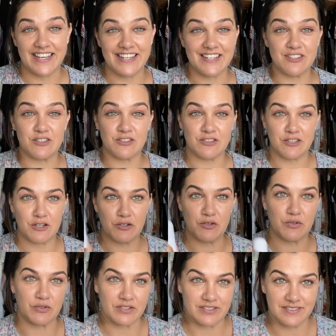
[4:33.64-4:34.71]
so
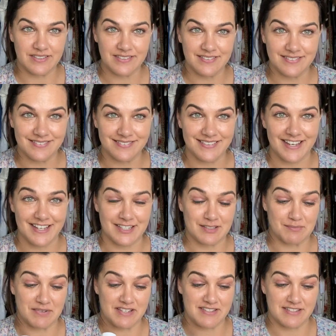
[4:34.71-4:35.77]
good that
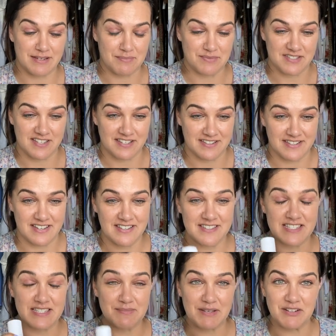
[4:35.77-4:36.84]
my stepson
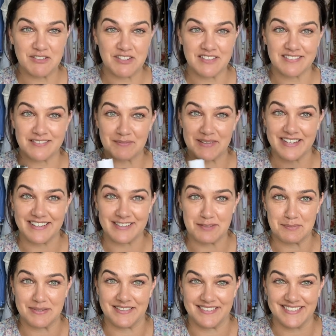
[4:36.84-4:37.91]
smelt it on my
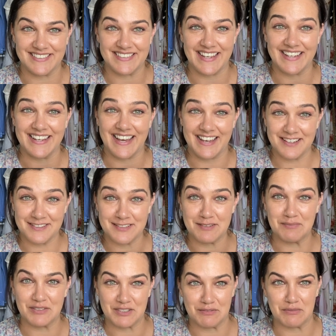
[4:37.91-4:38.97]
husband and asked him
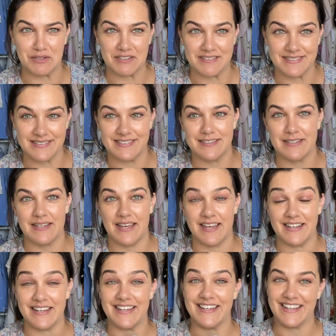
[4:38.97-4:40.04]
what it was,
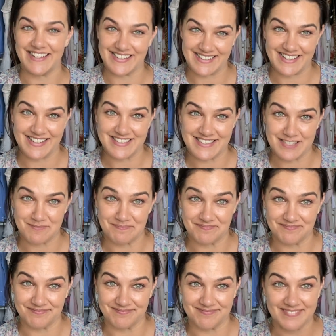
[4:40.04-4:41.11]
and he needed to get some.
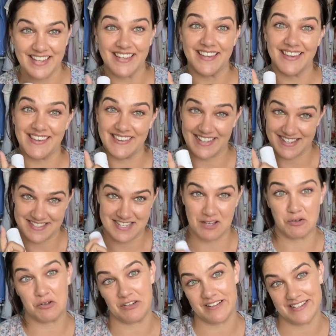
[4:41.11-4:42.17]
That's how
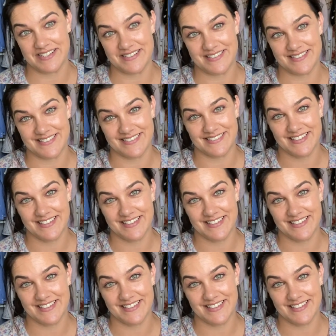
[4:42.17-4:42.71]
good it is.